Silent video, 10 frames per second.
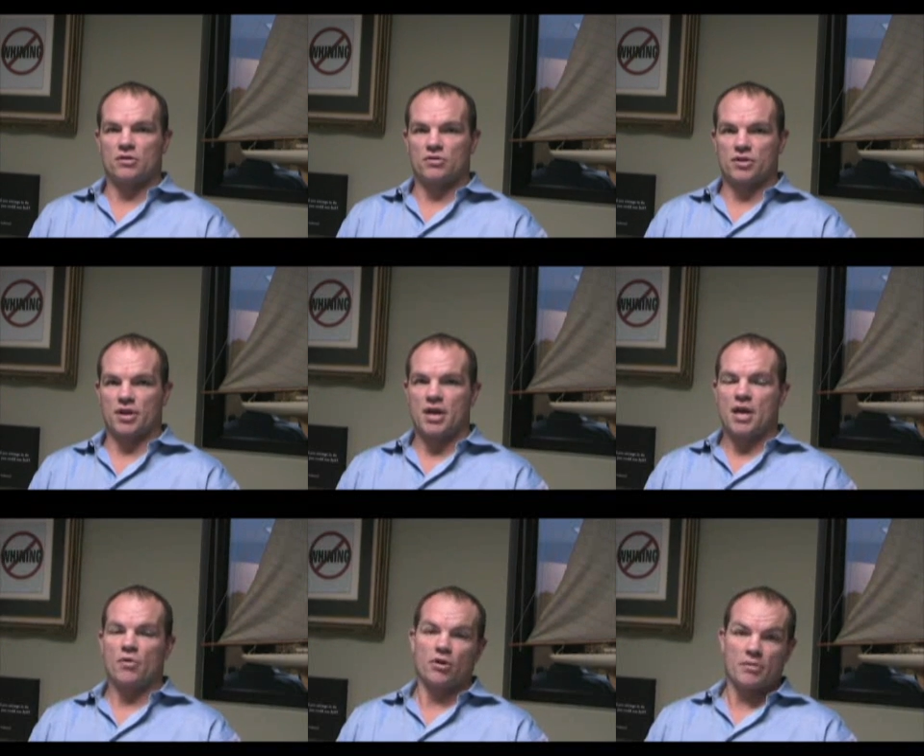closing.
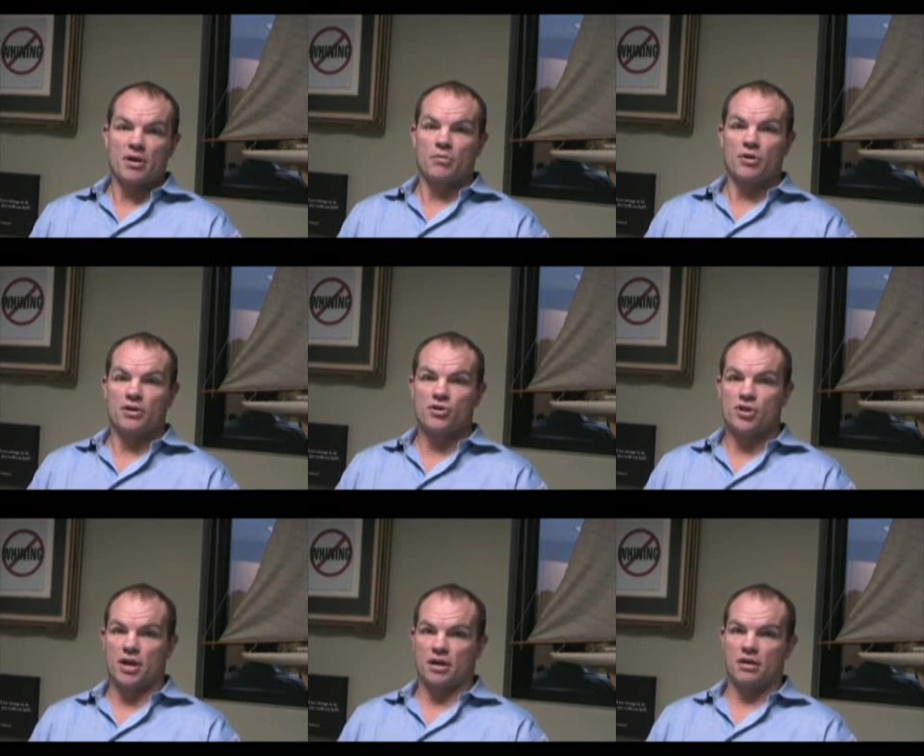We're going to make a pretty good
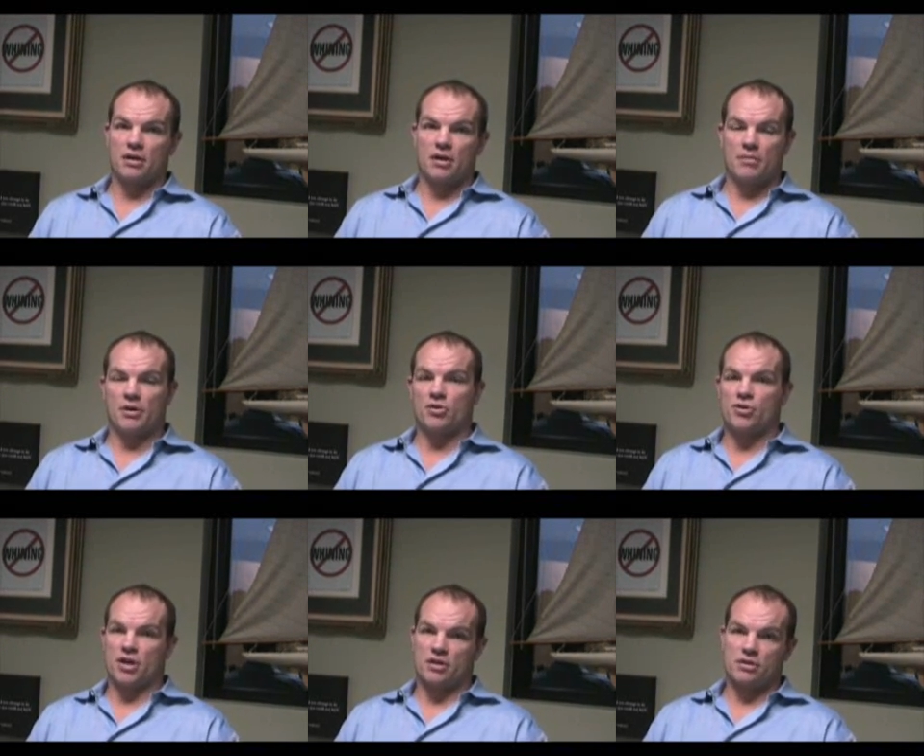check. Our
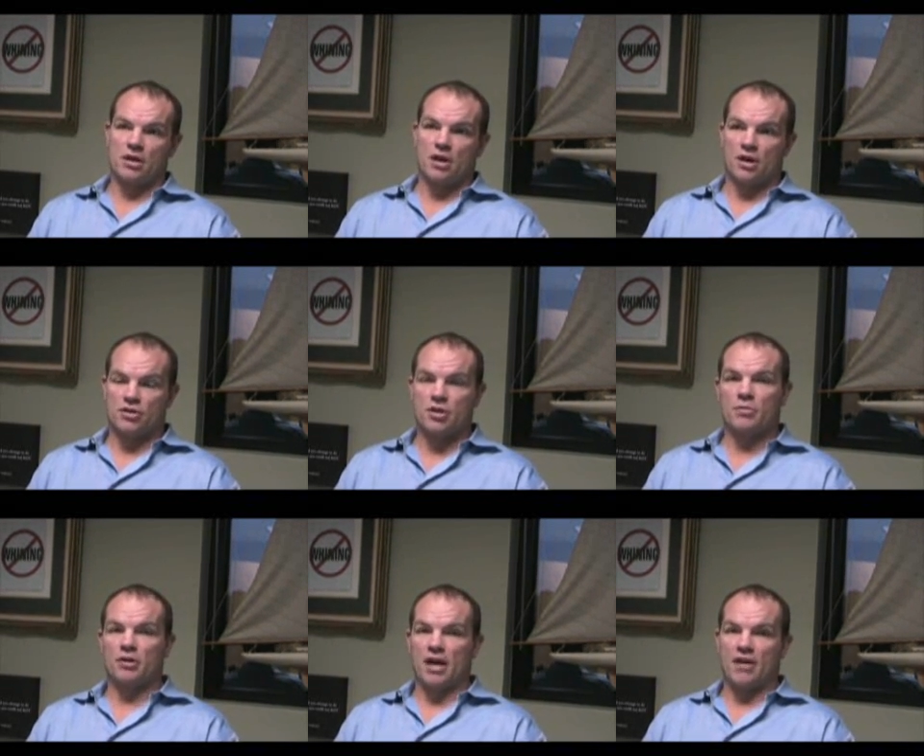checks, our
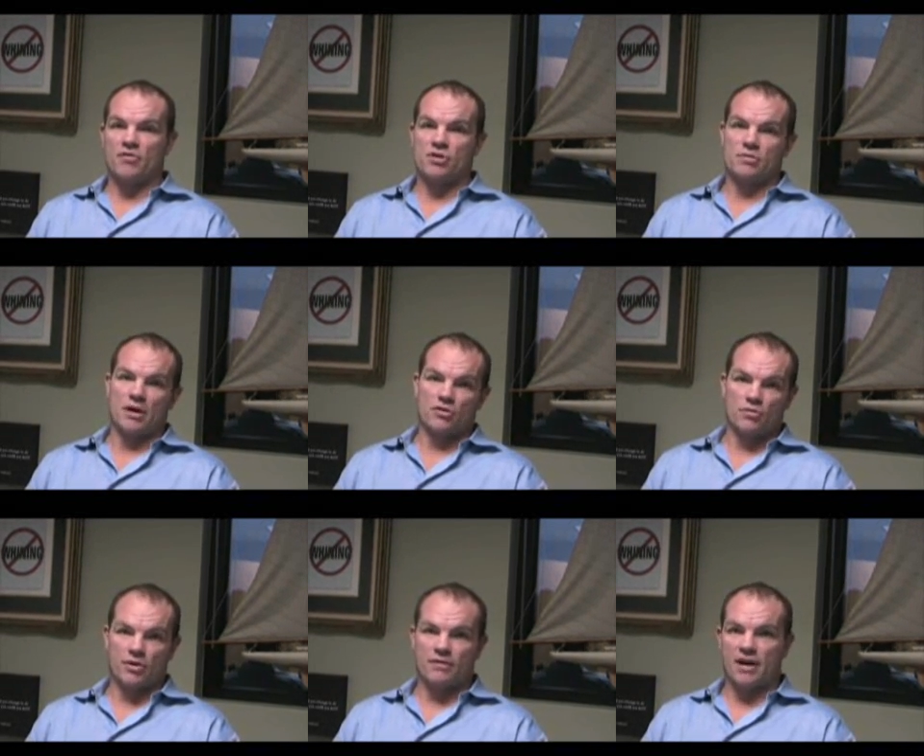typical average is about
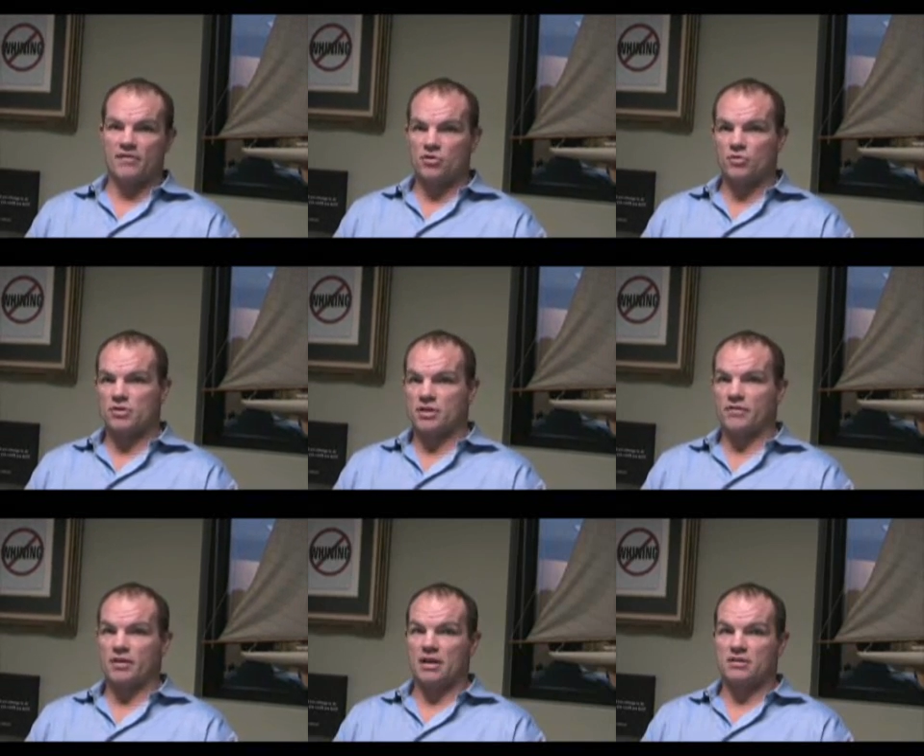$25,000 to
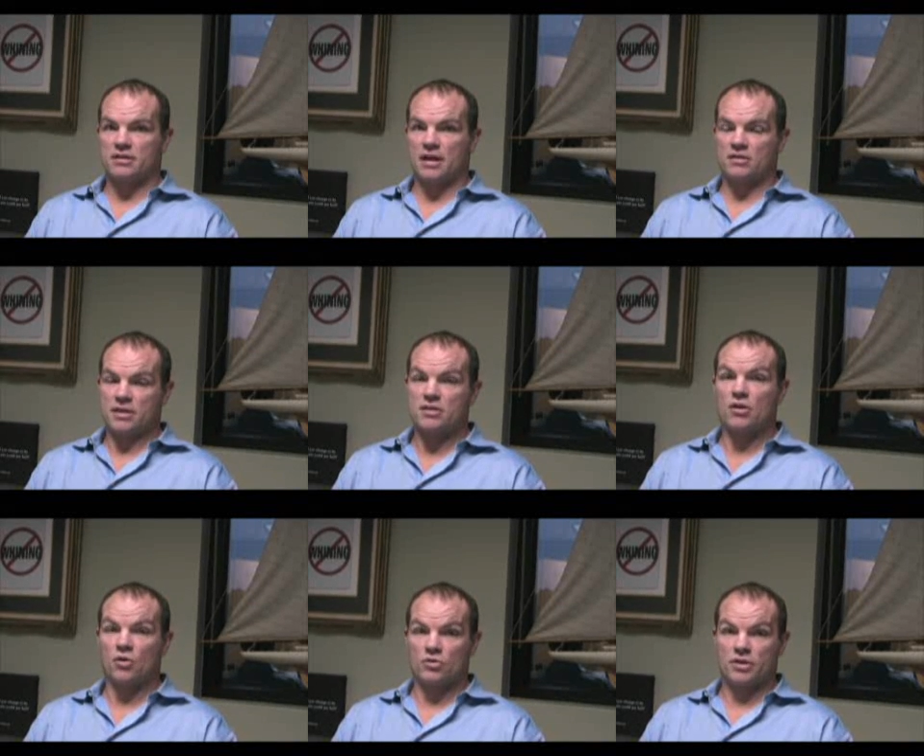$27,000. That's
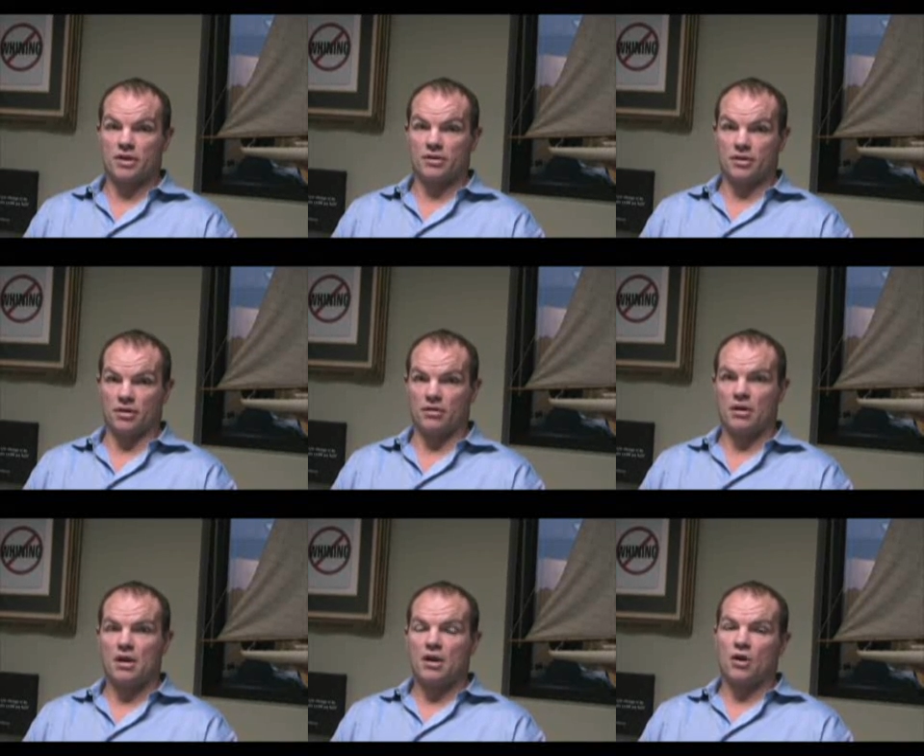our wholesale deal.
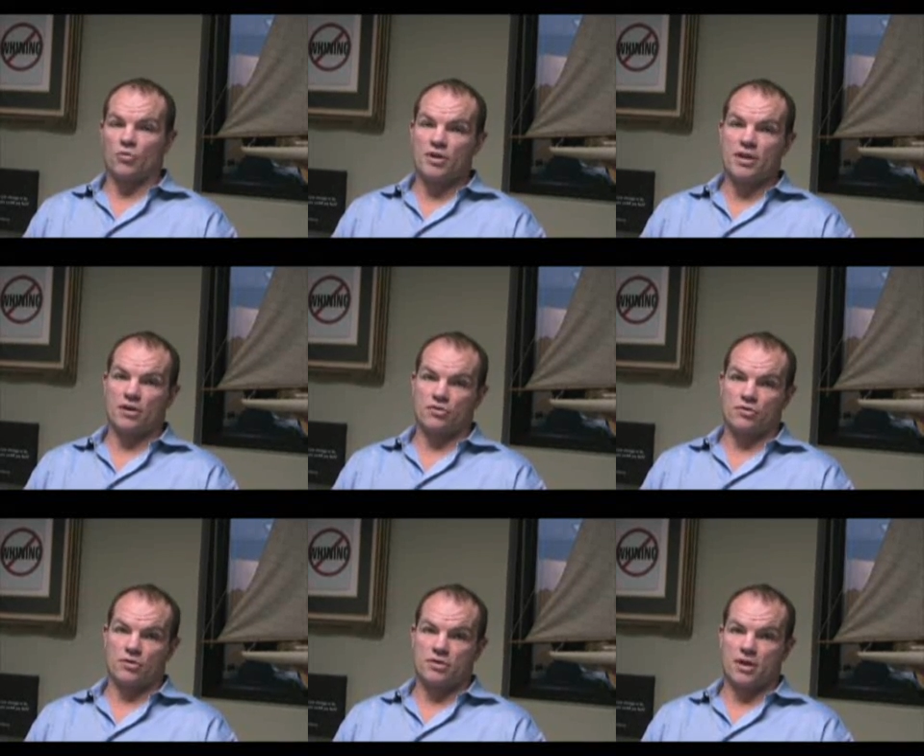A retail
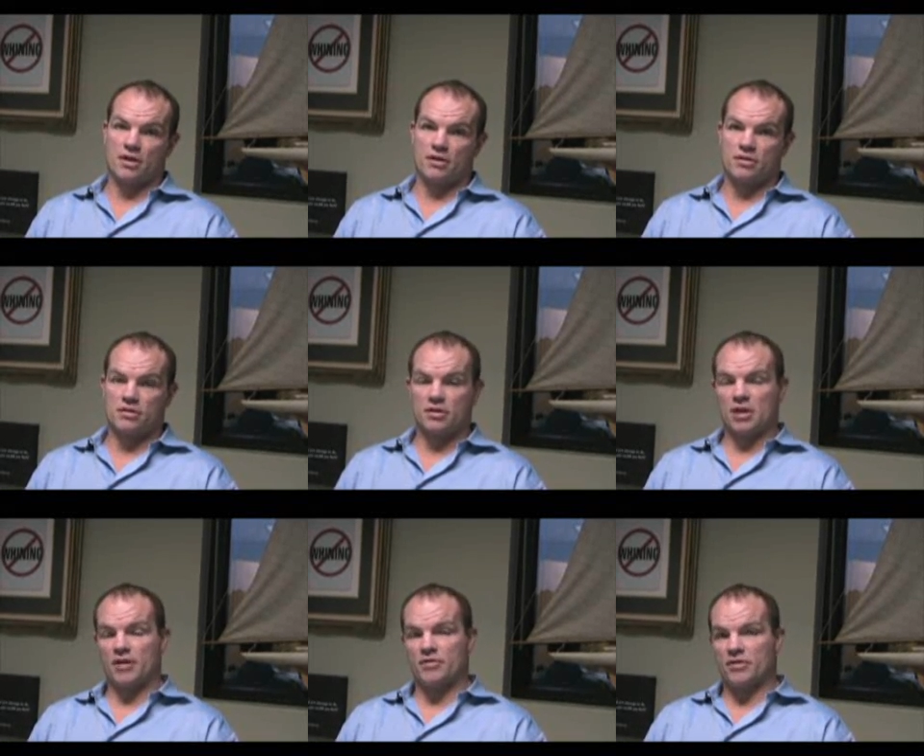short sale is
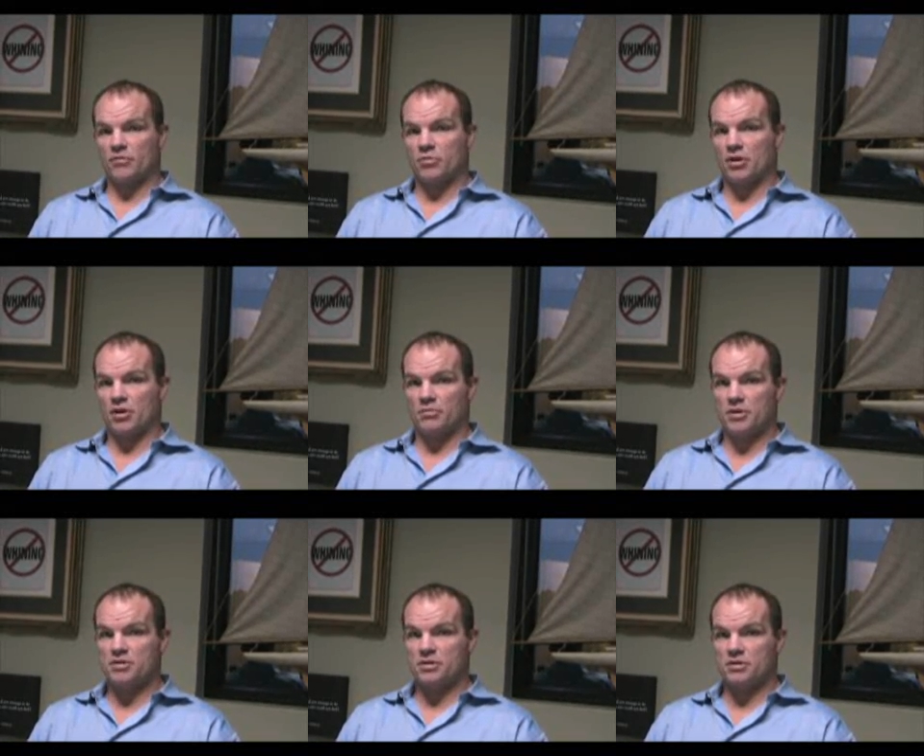kind of a different part of the
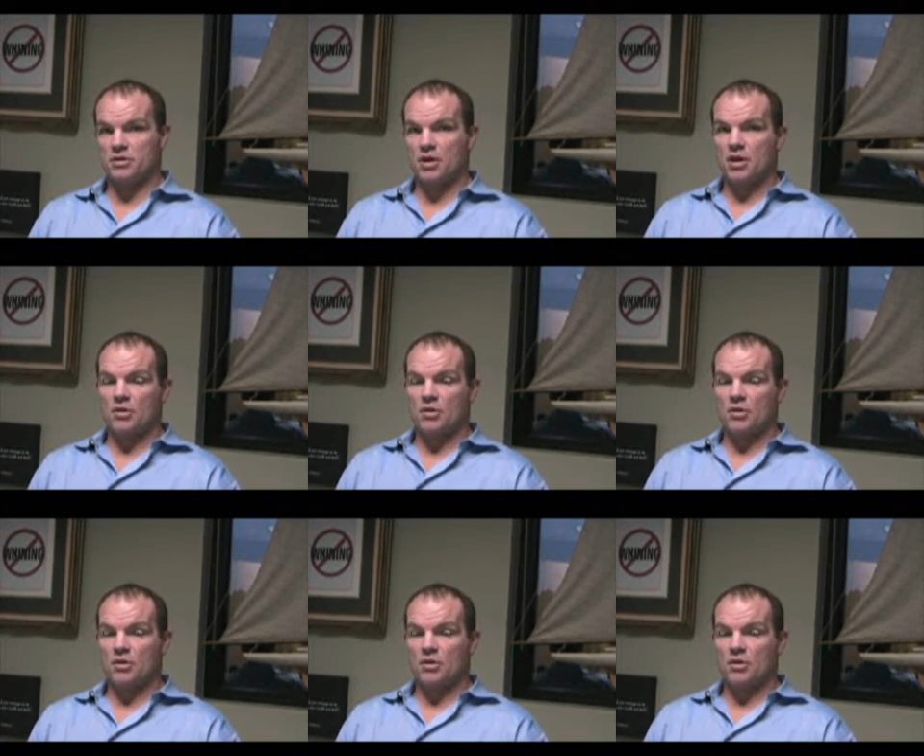business,